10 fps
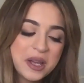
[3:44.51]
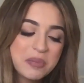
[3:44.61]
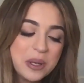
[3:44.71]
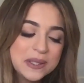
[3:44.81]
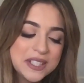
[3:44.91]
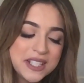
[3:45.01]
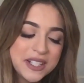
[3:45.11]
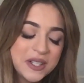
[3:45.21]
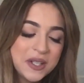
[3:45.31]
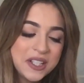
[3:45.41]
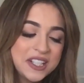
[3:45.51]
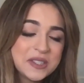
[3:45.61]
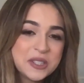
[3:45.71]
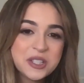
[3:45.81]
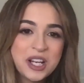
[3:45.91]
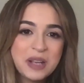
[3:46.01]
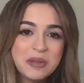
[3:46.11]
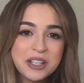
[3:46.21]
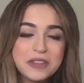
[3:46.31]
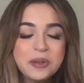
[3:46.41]
I posted on Instagram
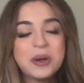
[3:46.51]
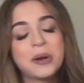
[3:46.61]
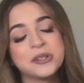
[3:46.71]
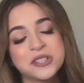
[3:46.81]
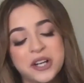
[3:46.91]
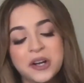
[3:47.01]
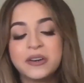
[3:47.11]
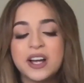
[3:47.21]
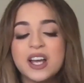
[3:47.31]
like a few hours ago.